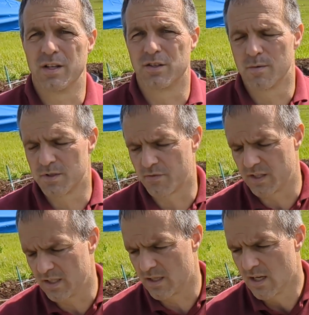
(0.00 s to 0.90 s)
in terms of
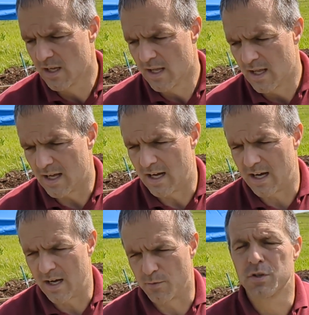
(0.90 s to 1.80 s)
the
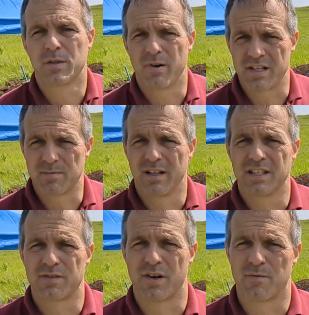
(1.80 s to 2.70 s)
rooting possibilities for